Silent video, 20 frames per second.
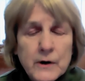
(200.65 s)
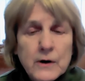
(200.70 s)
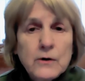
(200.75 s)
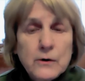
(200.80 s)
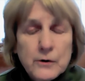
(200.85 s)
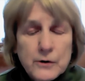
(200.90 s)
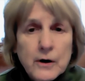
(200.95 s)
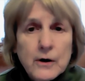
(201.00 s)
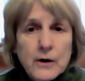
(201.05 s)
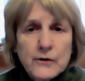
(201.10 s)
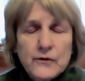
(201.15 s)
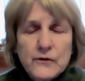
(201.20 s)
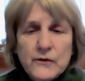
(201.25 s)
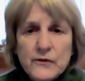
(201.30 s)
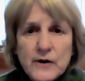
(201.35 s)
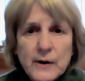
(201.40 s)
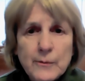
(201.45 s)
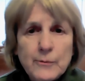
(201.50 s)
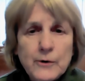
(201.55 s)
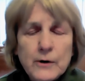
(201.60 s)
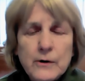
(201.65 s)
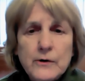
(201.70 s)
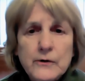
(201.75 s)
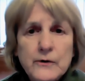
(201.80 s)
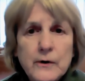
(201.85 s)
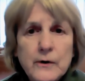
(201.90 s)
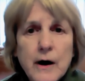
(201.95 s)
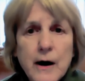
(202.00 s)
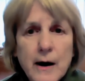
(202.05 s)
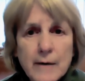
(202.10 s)
Your daughters and stepdaughters
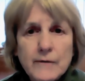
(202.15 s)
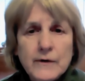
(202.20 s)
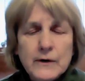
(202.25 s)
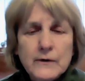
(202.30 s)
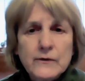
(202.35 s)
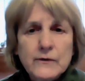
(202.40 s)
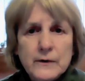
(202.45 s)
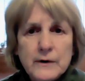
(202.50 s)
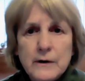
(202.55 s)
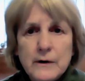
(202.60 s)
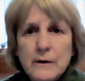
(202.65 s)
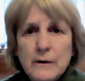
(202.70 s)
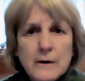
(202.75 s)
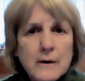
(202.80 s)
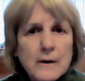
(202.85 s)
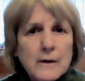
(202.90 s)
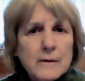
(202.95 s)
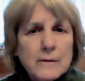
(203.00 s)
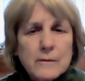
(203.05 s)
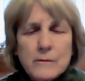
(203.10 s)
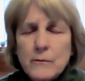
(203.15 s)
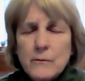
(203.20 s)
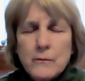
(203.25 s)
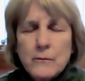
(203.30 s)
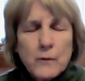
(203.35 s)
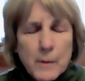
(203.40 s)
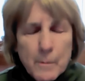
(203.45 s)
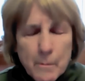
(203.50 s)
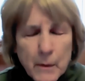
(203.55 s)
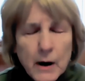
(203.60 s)
are obviously
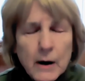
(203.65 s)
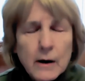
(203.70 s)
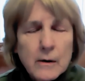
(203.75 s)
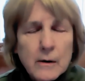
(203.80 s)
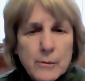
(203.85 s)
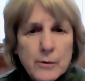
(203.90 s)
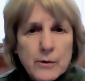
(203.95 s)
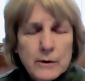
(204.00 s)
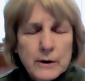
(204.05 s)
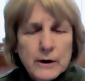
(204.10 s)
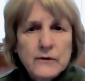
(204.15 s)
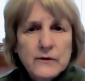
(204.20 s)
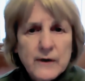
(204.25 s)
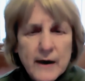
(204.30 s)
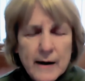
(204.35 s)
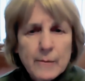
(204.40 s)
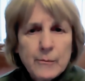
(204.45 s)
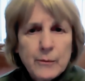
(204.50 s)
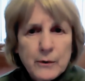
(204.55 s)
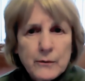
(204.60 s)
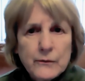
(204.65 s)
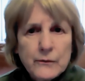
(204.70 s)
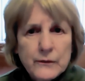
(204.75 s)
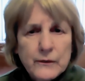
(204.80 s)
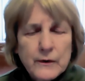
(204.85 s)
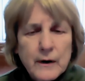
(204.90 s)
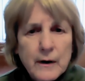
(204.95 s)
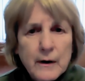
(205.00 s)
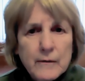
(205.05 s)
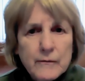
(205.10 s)
remarkable
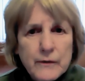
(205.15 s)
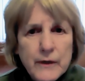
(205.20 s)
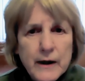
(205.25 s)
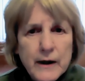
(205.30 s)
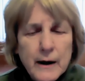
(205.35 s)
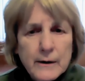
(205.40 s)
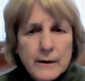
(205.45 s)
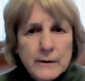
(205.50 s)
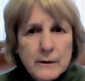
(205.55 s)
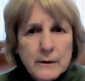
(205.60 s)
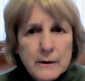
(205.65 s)
examples of that.